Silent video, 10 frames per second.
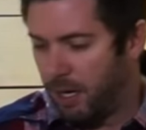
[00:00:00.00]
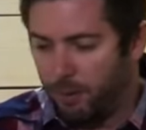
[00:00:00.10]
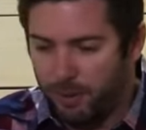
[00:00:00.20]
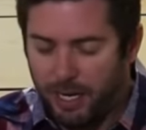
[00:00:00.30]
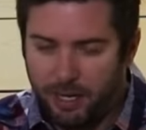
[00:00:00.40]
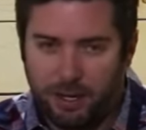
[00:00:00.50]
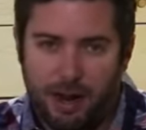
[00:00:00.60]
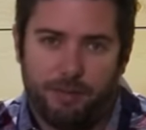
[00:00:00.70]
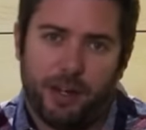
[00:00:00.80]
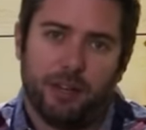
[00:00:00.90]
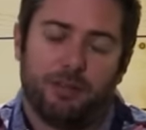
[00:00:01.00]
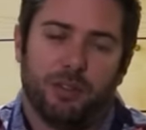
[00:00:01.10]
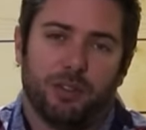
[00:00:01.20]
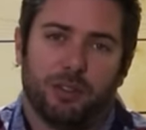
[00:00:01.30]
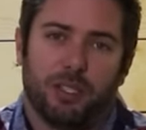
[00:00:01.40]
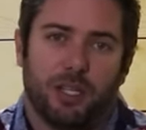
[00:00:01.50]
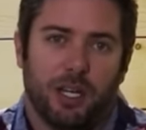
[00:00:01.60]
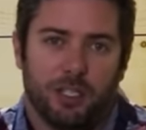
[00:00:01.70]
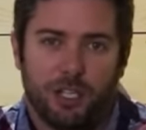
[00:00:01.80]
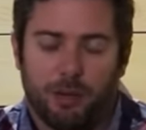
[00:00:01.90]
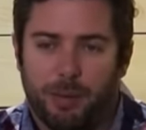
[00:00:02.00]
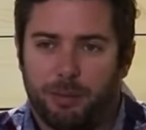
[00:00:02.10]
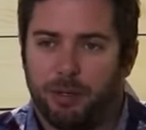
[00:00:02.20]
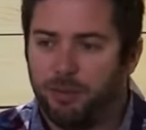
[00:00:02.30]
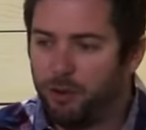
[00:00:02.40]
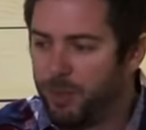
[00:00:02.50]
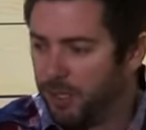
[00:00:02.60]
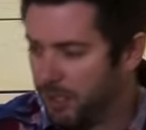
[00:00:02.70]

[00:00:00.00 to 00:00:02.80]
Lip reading: With that graphite infused gel memory foam on the